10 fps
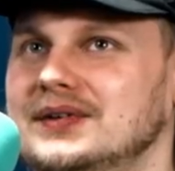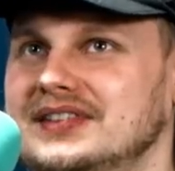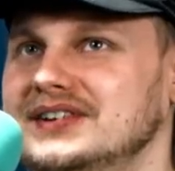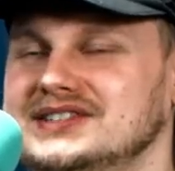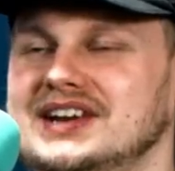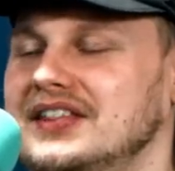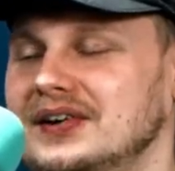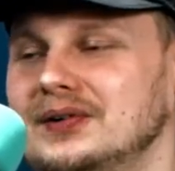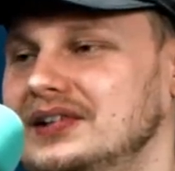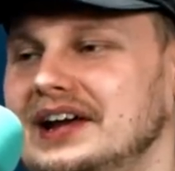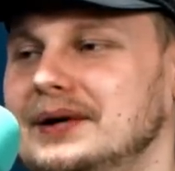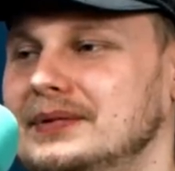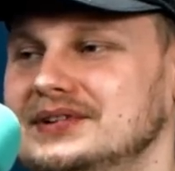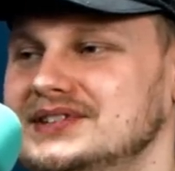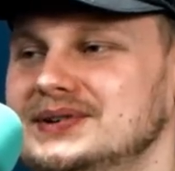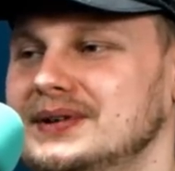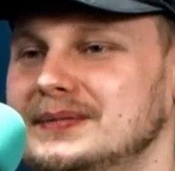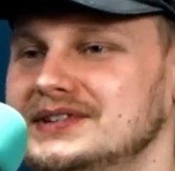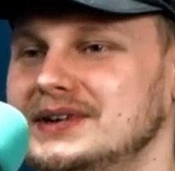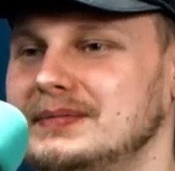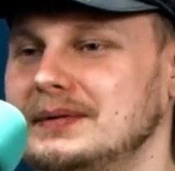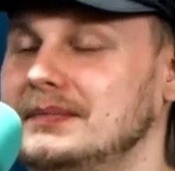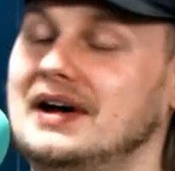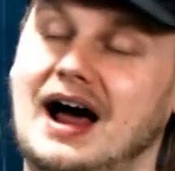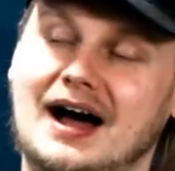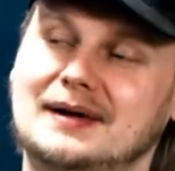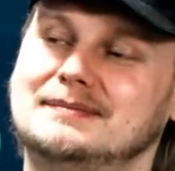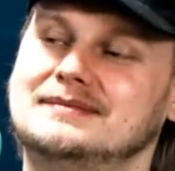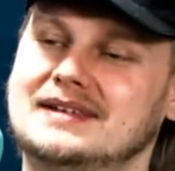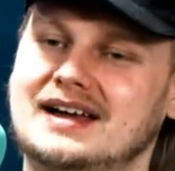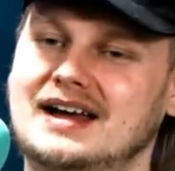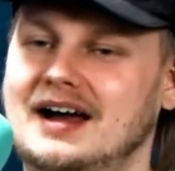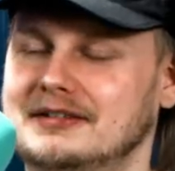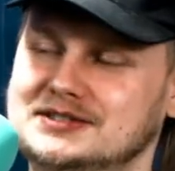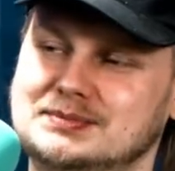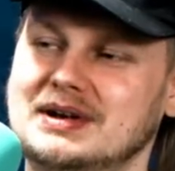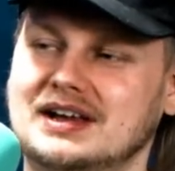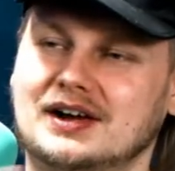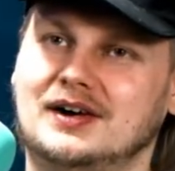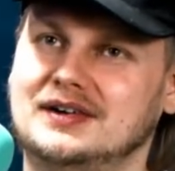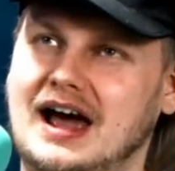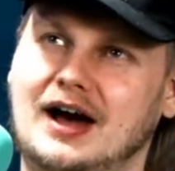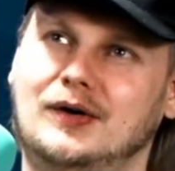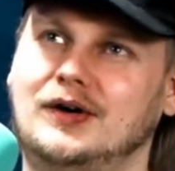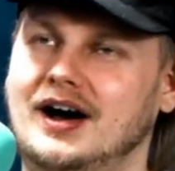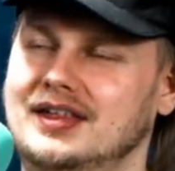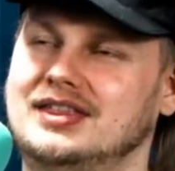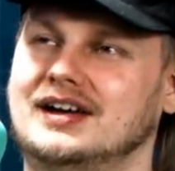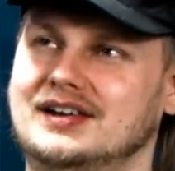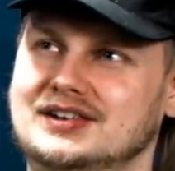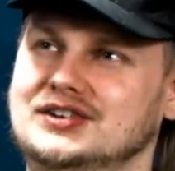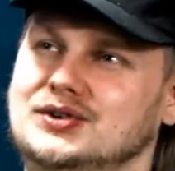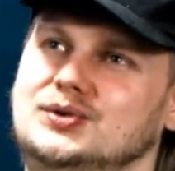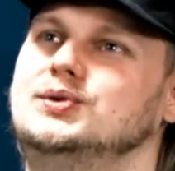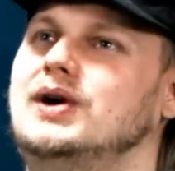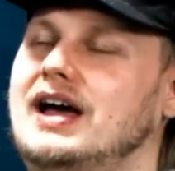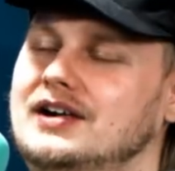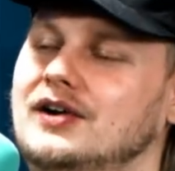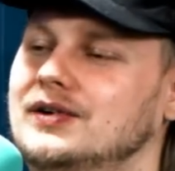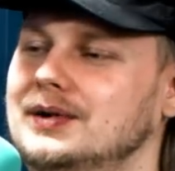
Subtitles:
there's nothing relatable to them or something. But I'm speaking on how I think you had already